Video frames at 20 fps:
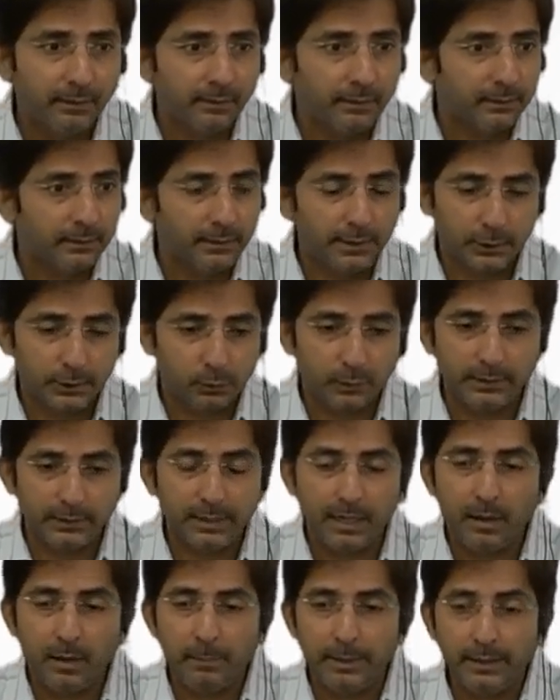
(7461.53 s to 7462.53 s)
This way
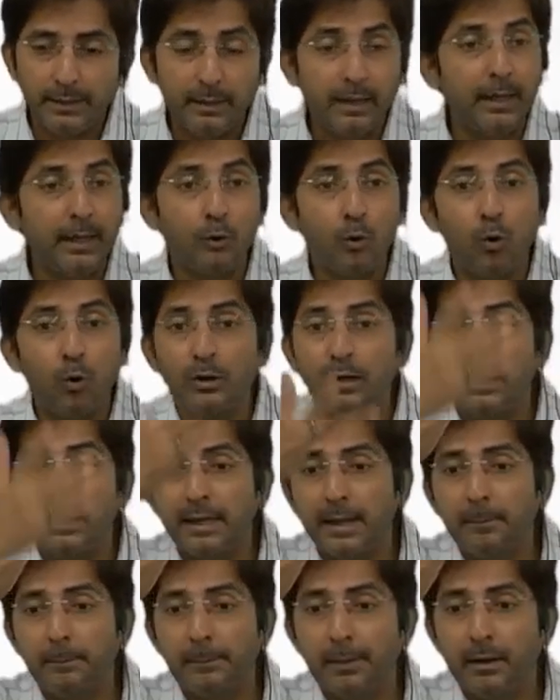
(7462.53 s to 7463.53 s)
there are many like Golden
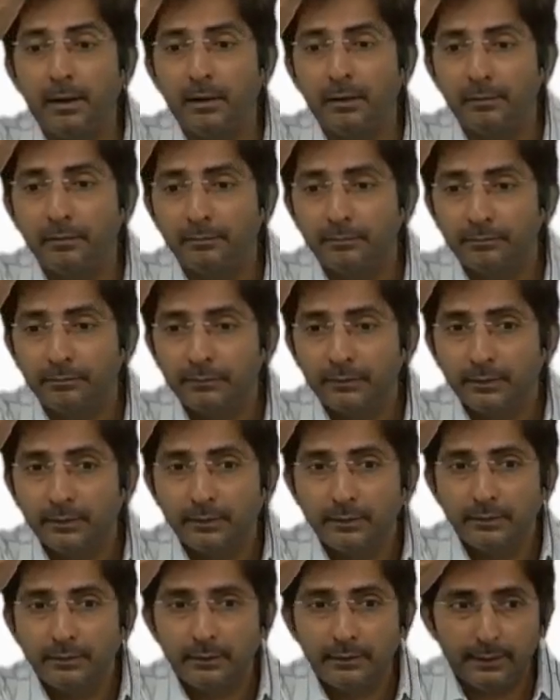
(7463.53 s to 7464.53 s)
Temple
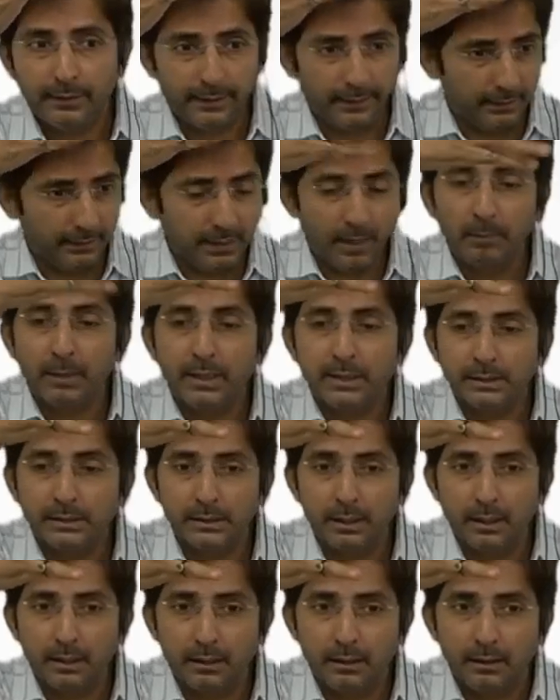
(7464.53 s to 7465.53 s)
in
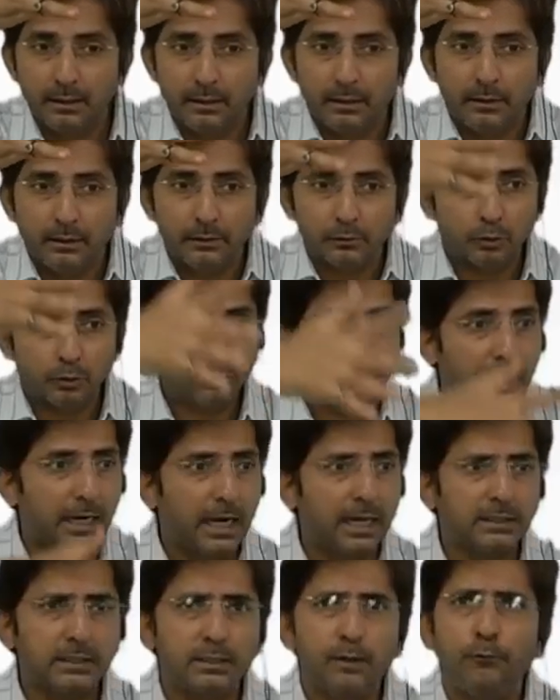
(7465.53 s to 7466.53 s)
Amritsar. So there
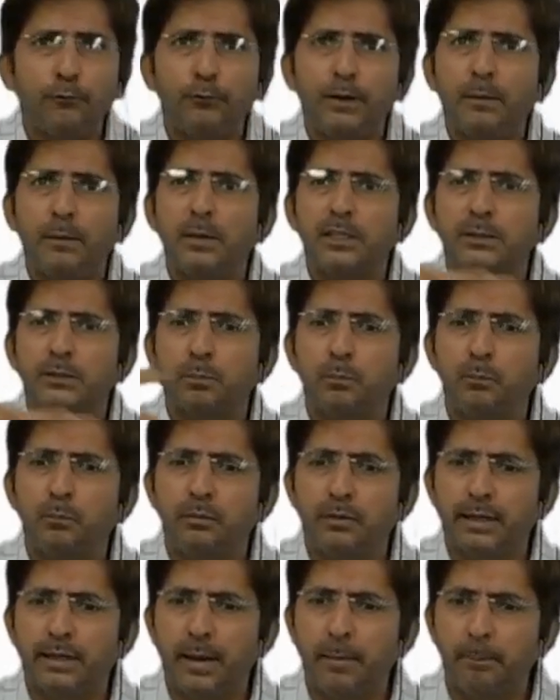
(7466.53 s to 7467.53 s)
are some famous
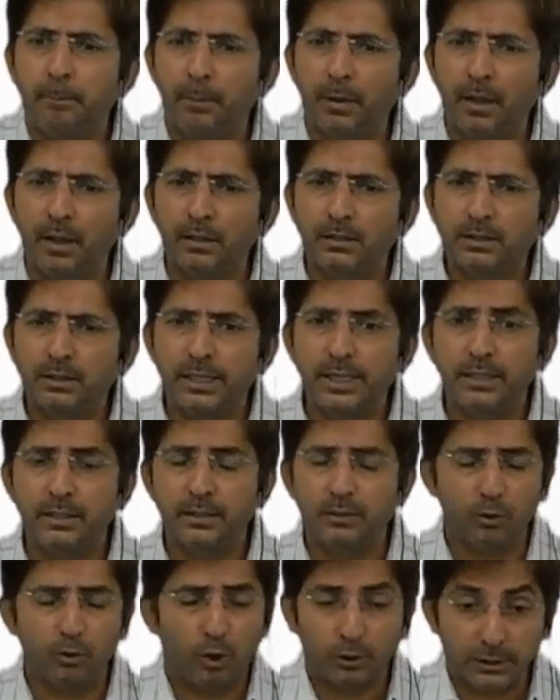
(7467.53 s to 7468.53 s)
temples
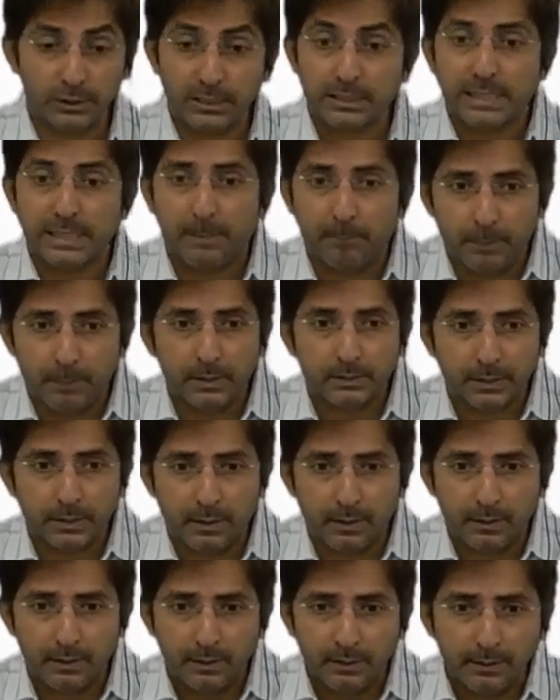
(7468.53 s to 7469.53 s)
and not just temples.
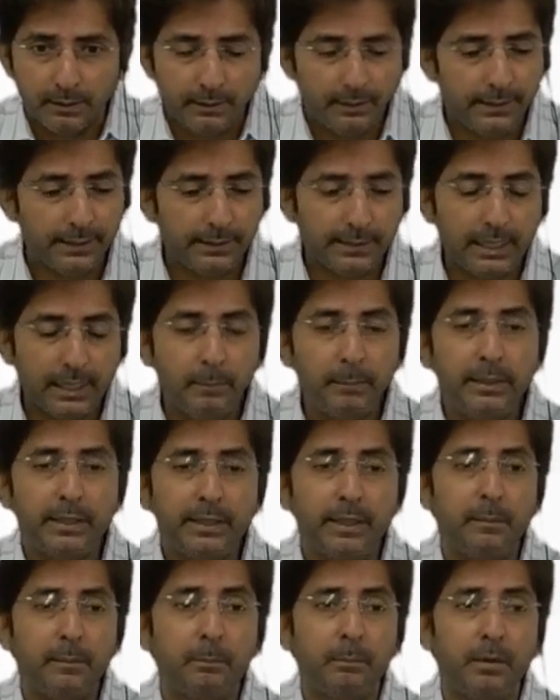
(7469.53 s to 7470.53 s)
It can be
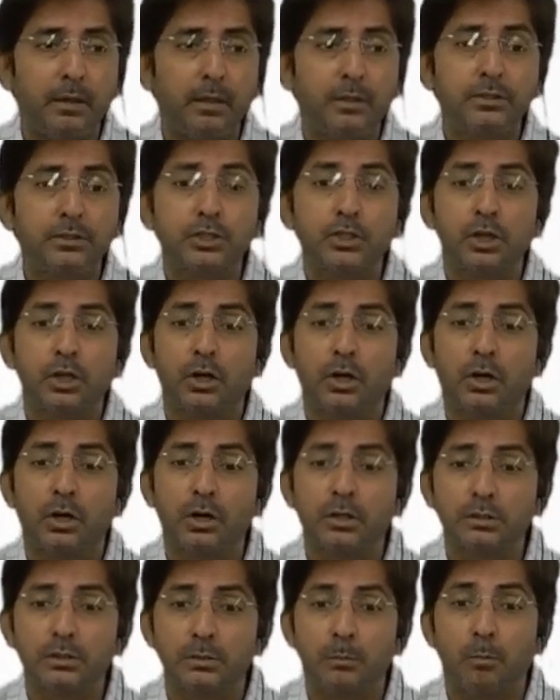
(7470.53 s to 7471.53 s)
temple,
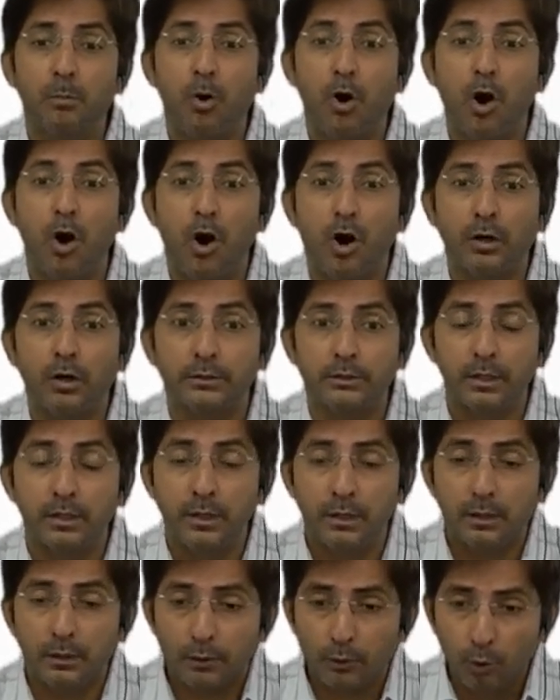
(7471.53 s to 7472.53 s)
church, mosque,
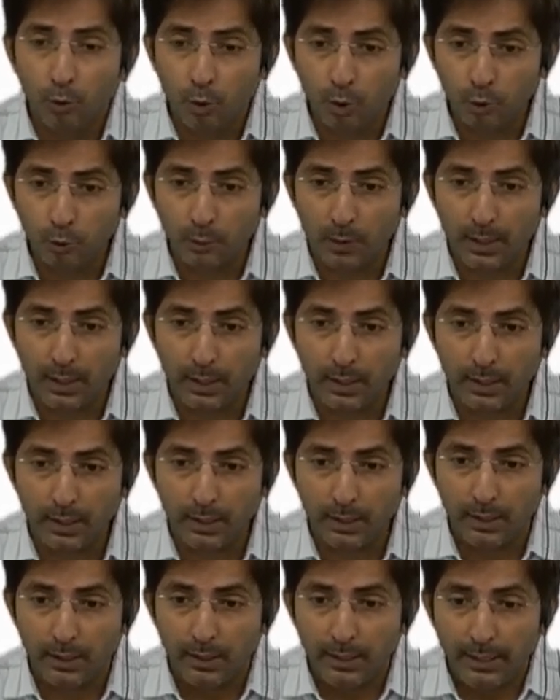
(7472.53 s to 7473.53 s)

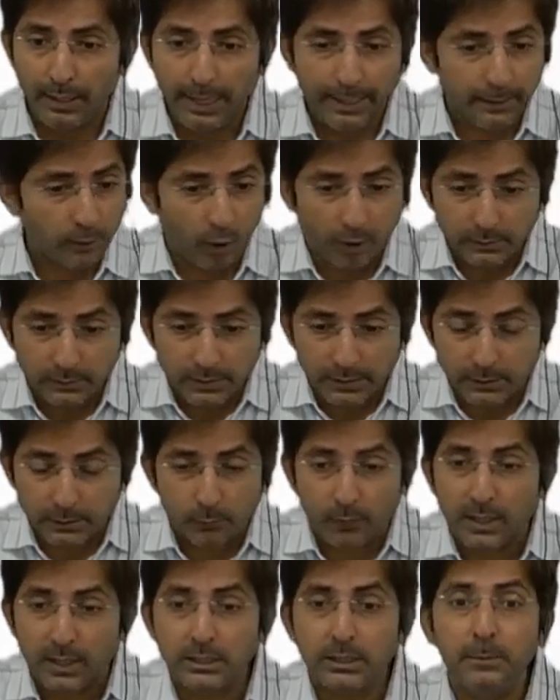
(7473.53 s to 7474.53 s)
gurudwara and not just
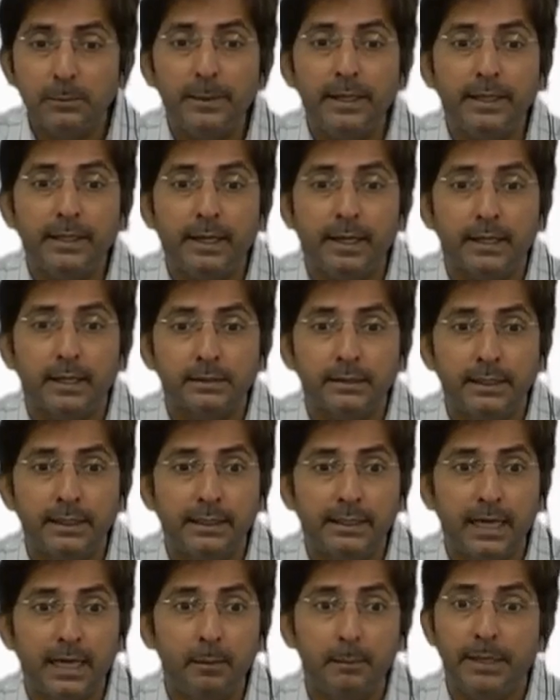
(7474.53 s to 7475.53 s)
worship areas.
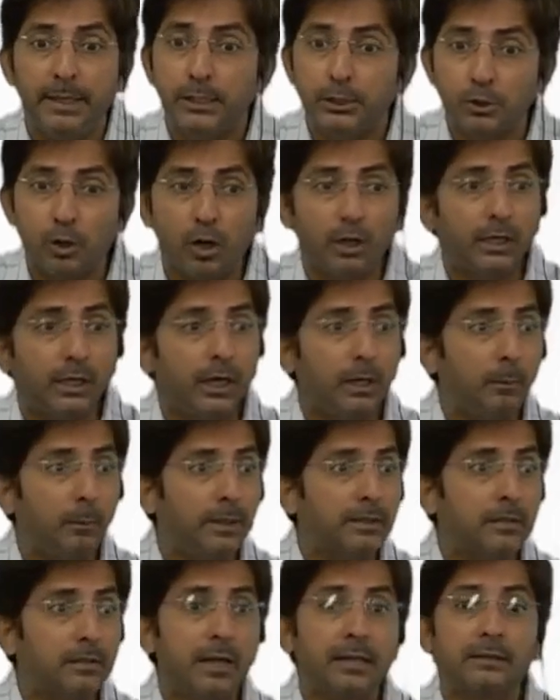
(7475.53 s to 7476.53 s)
It can be historical
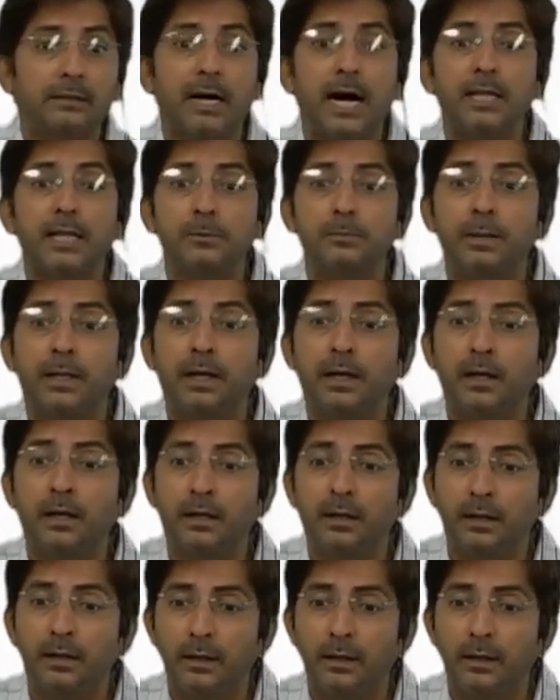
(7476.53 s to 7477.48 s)
places like Taj Mahal,